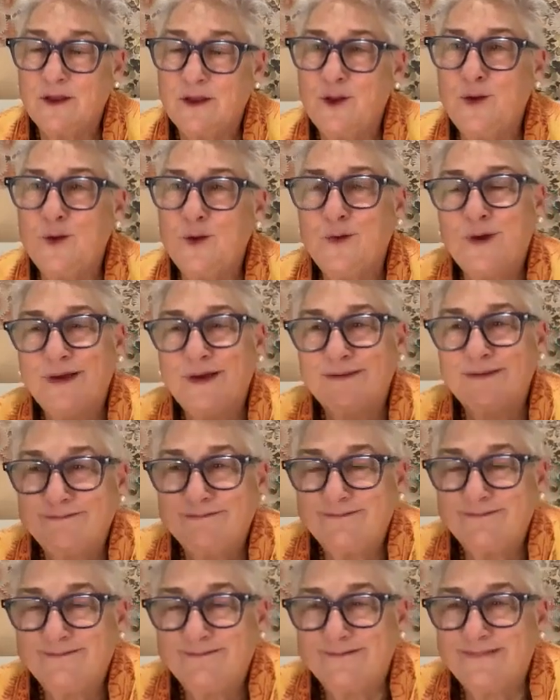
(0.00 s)
you
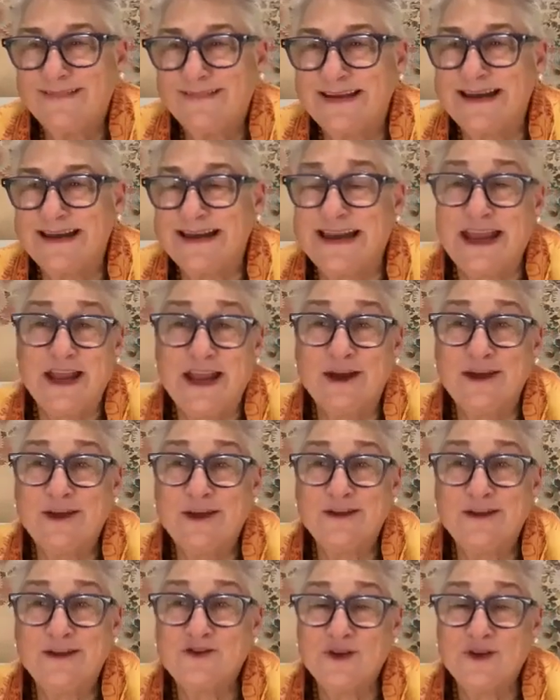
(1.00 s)
need
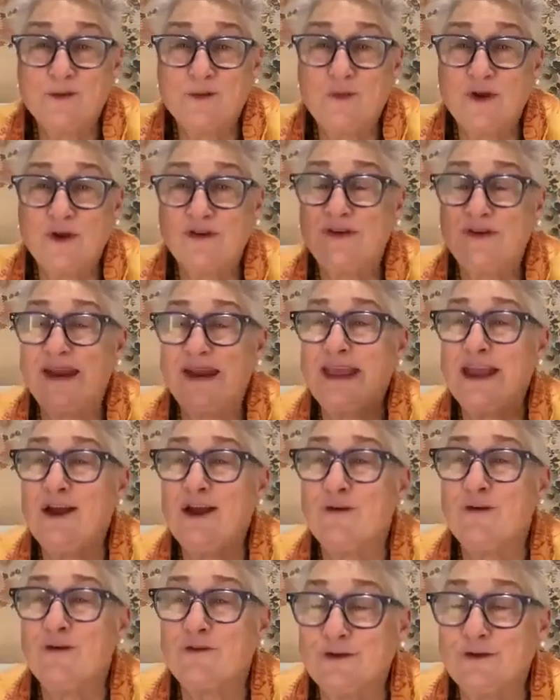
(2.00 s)
someone to take
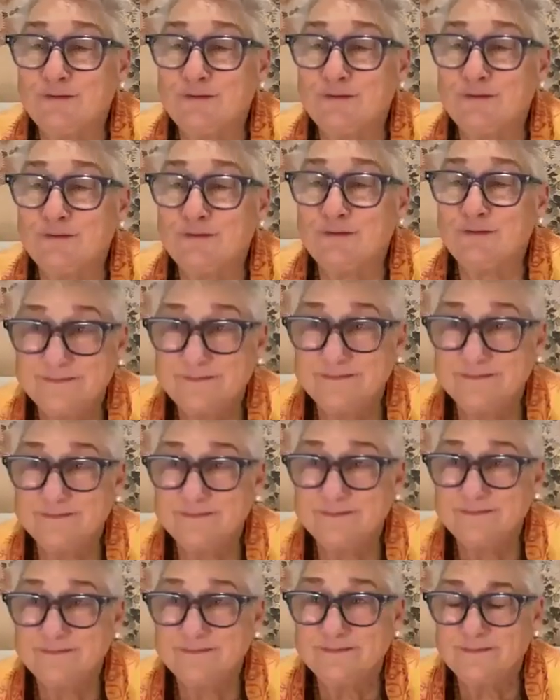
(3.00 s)
care of you.
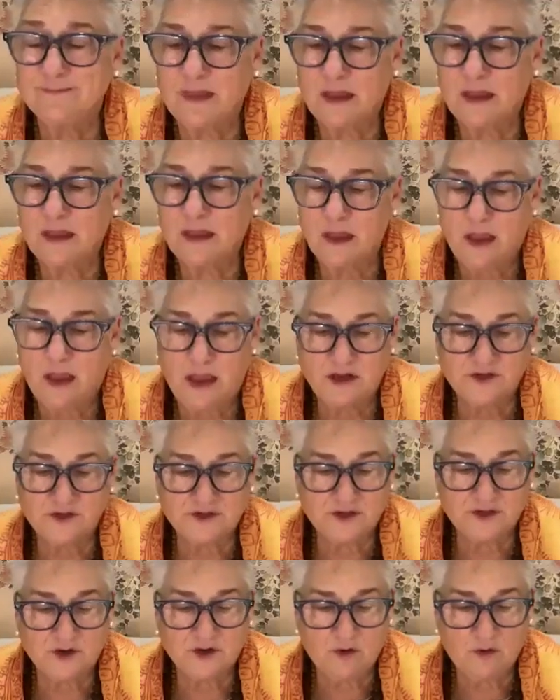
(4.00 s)
And
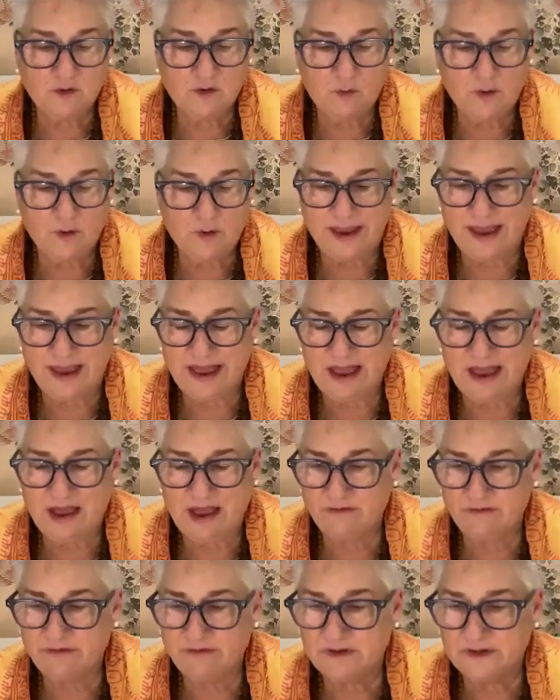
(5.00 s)
so we
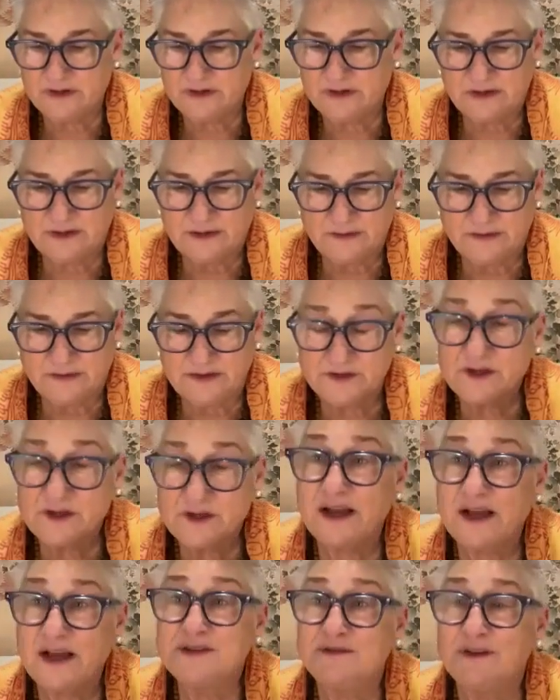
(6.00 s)
have these
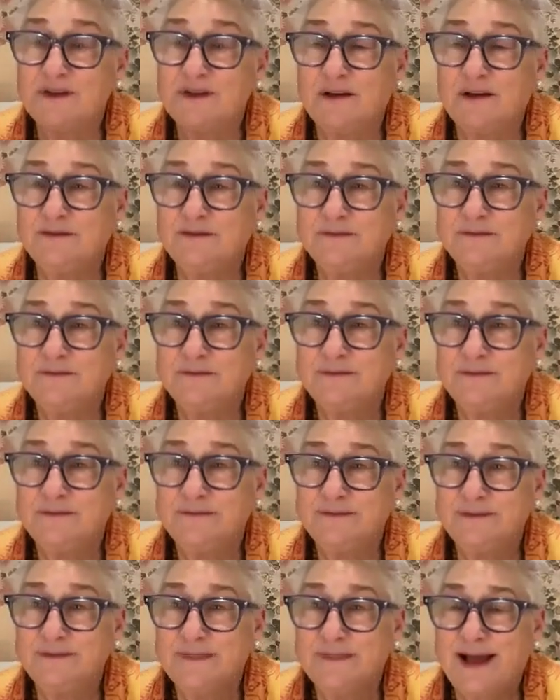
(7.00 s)
kinds of love.
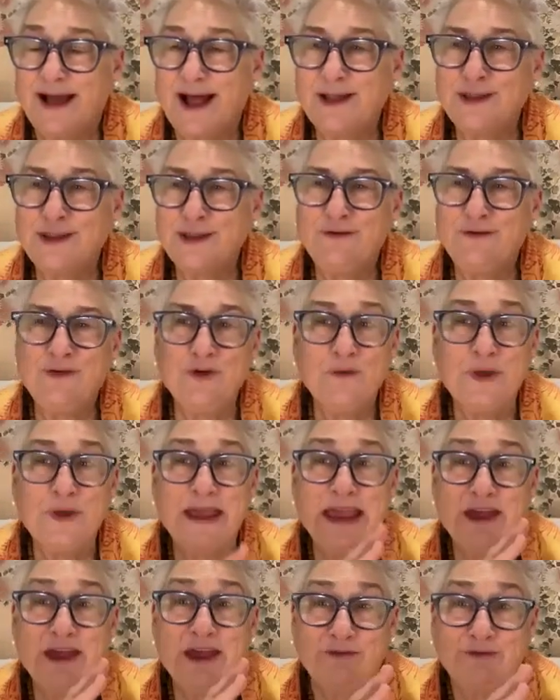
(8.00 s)
I'll love you
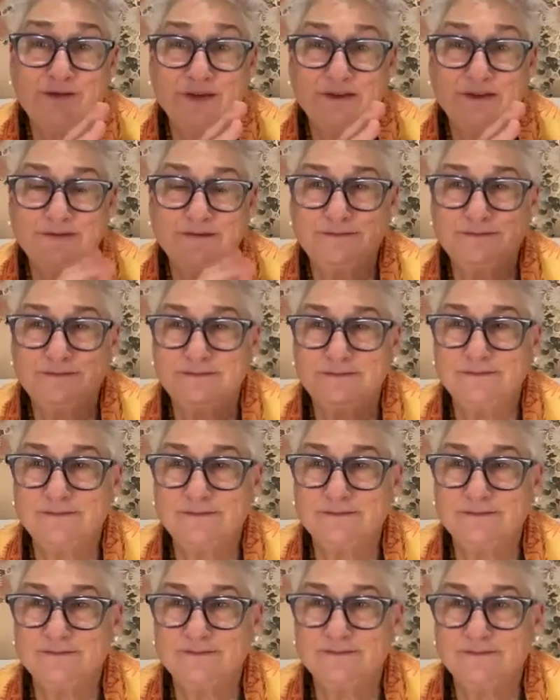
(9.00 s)
if.
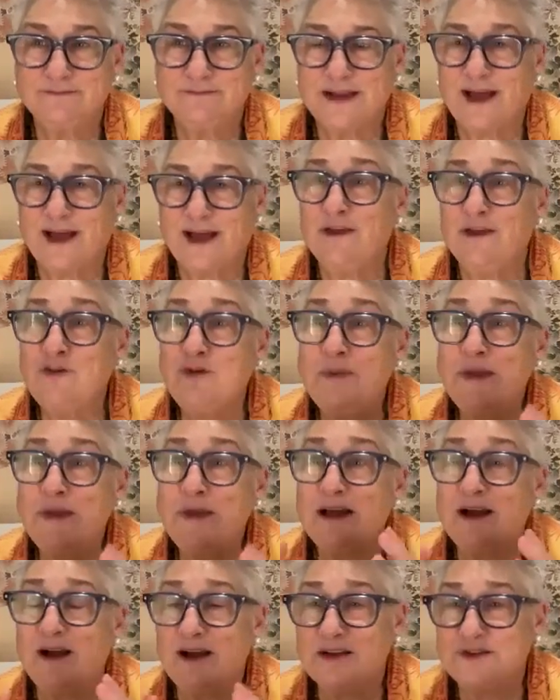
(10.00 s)
I love you
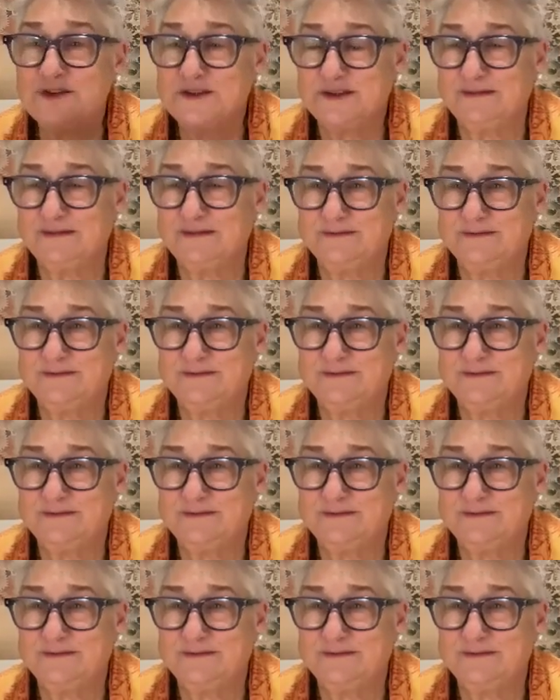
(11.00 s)
because.